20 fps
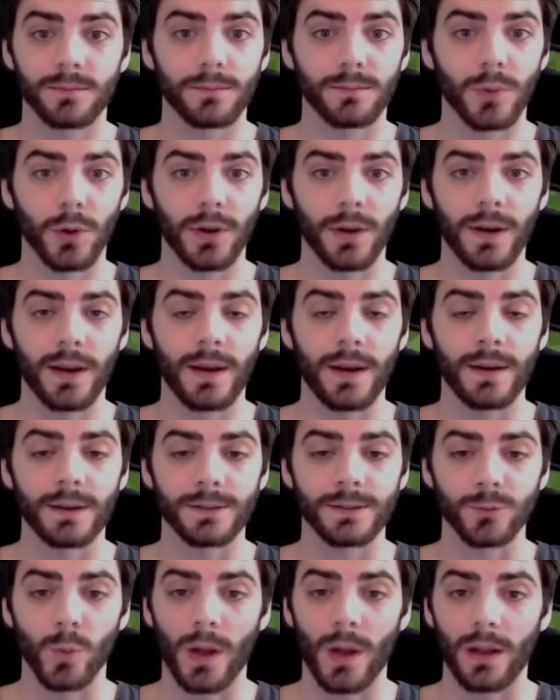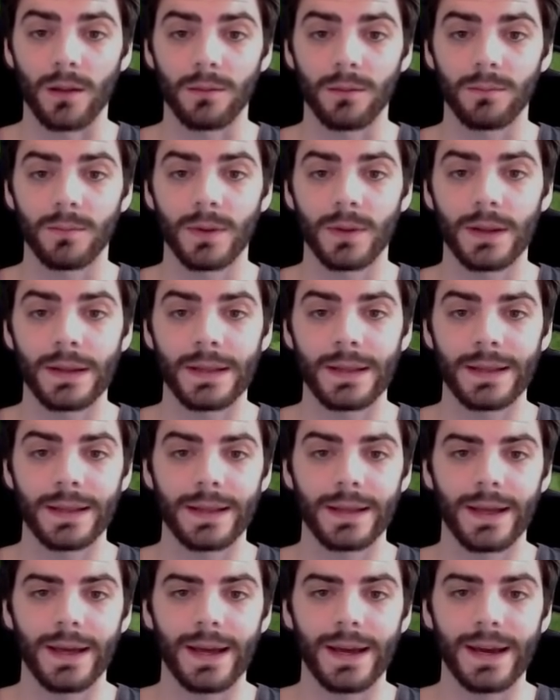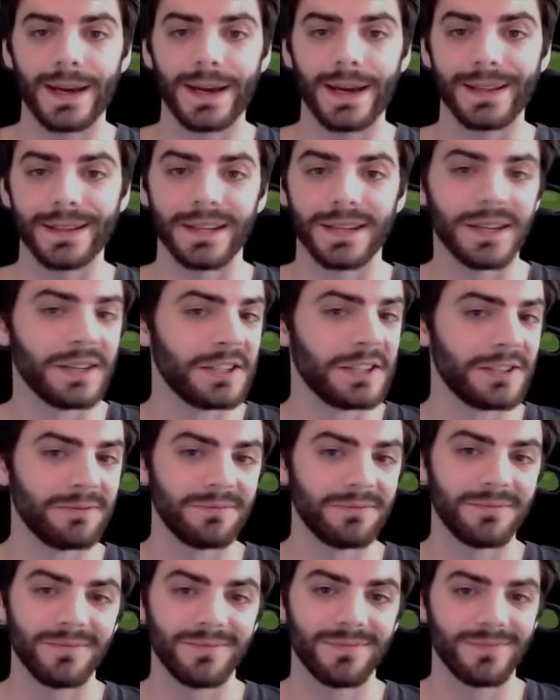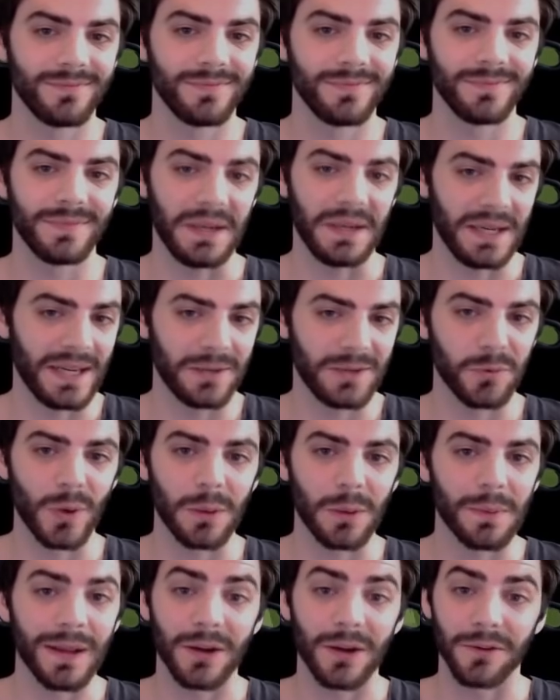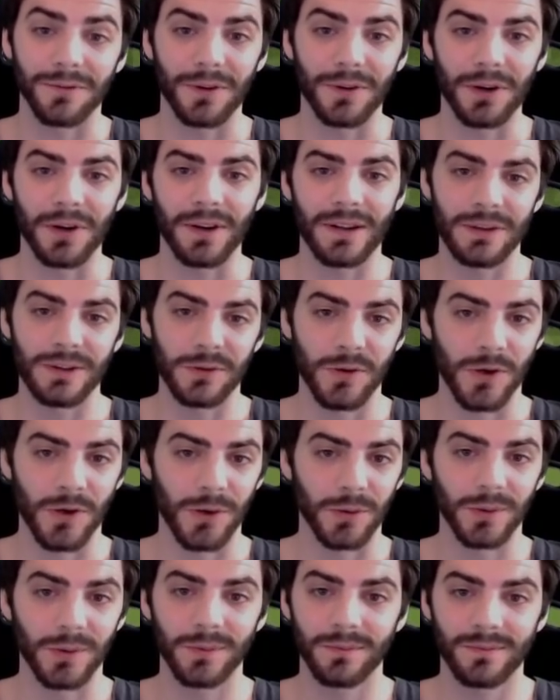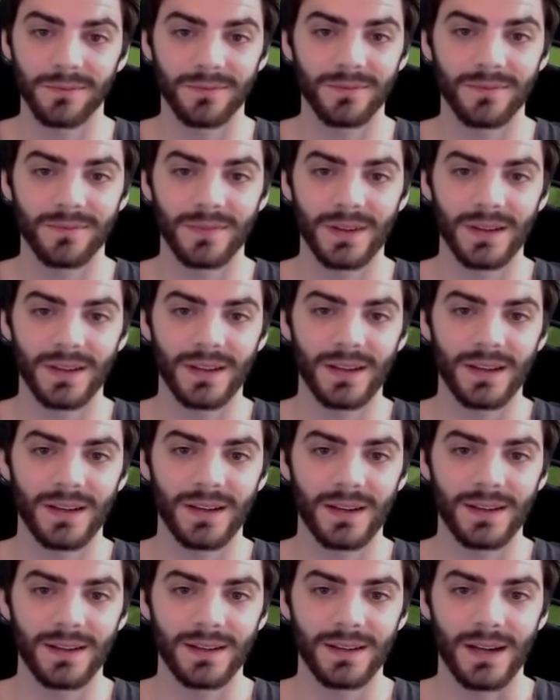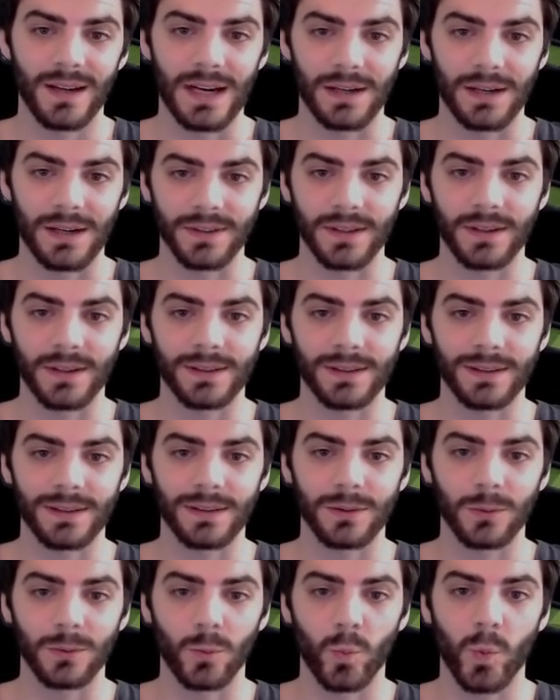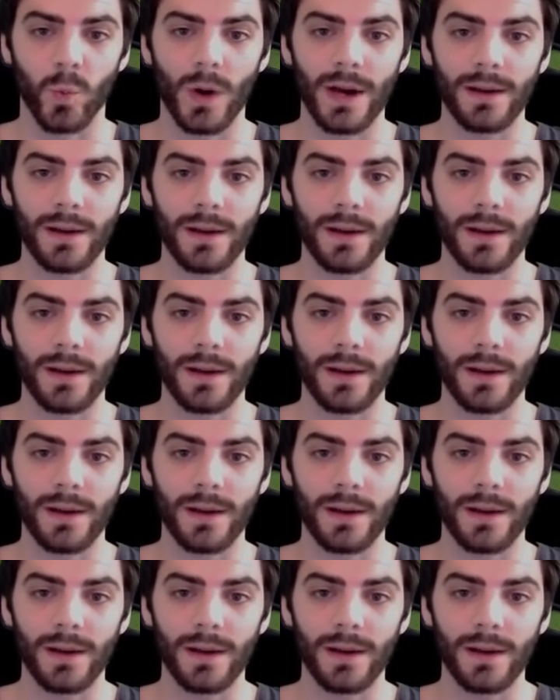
put it in as well, and it will be converted into coal. After a little while